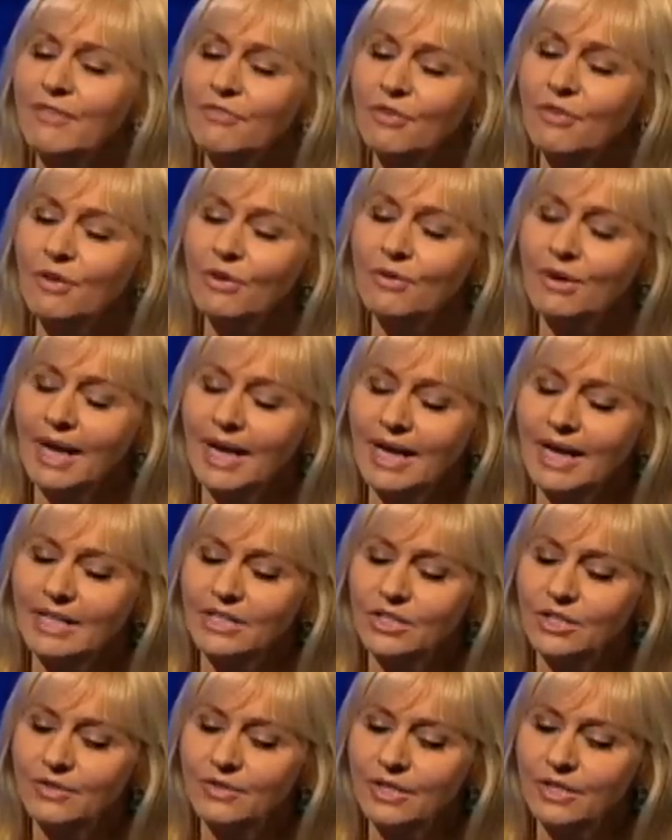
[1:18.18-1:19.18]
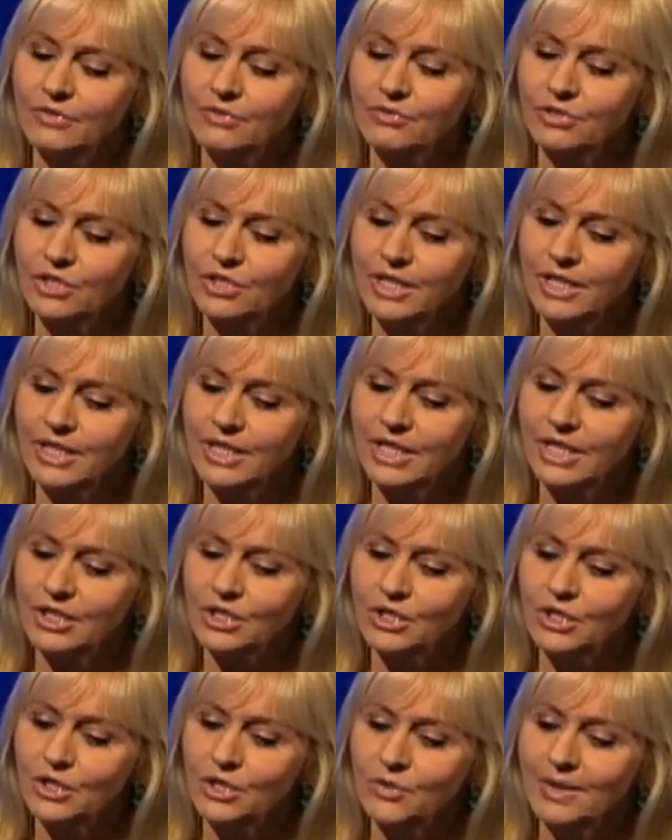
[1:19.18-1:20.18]
ever okay, do you think, Regina,
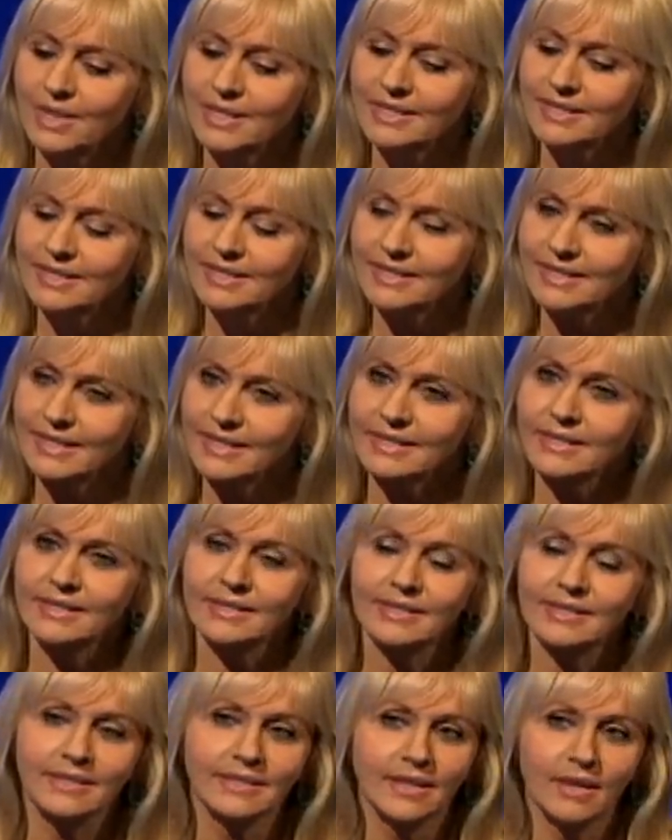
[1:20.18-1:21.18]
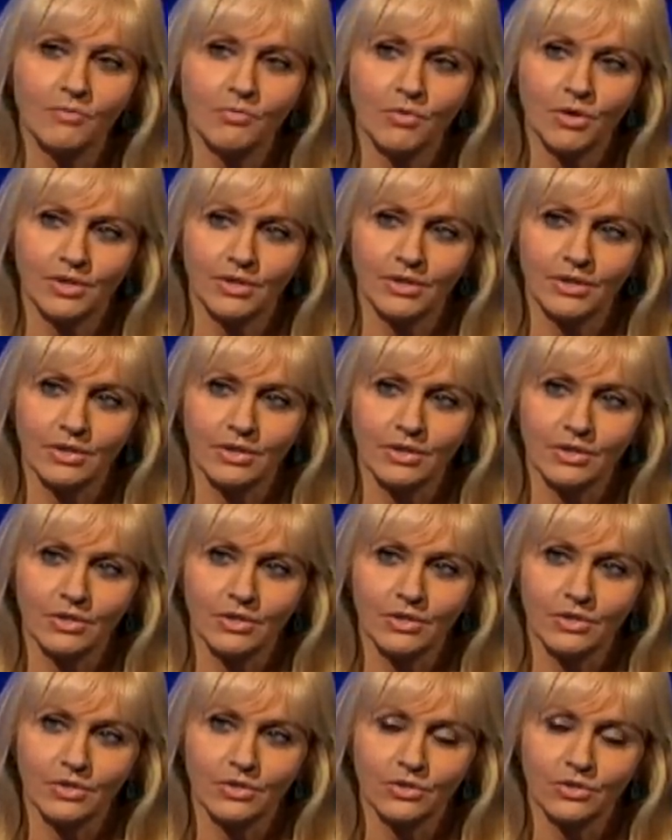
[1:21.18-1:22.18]
to assist someone
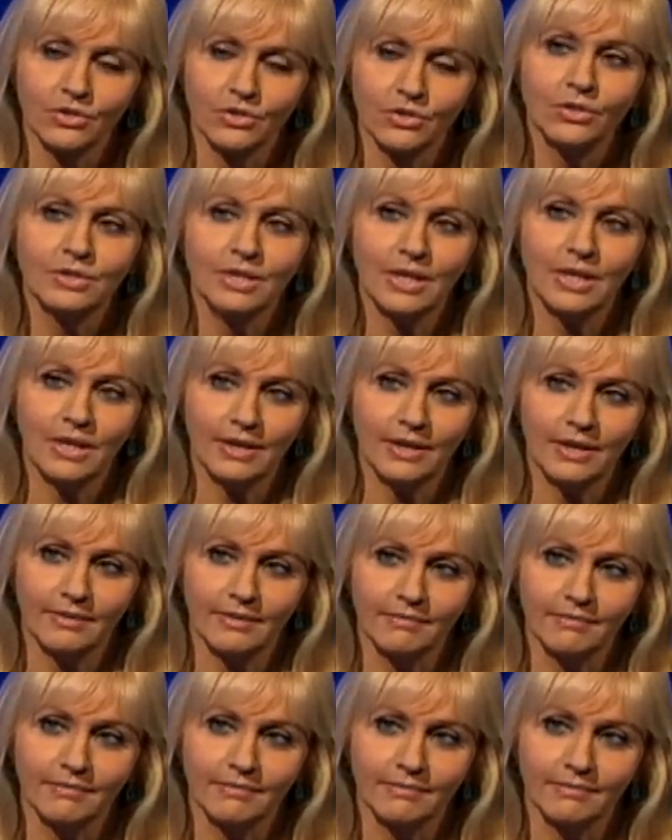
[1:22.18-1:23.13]
to die?